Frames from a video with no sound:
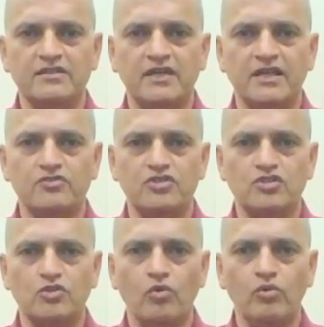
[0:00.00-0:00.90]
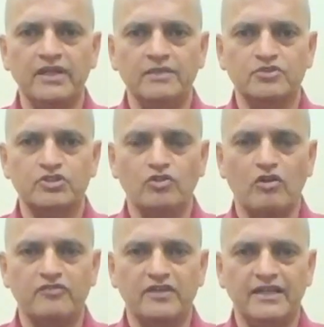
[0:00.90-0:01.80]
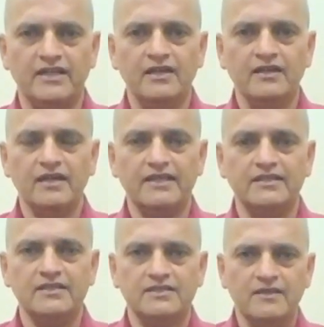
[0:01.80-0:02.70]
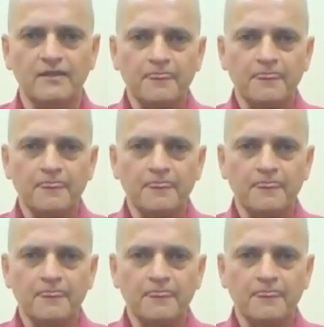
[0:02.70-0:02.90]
tight, you're just holding them softly like this.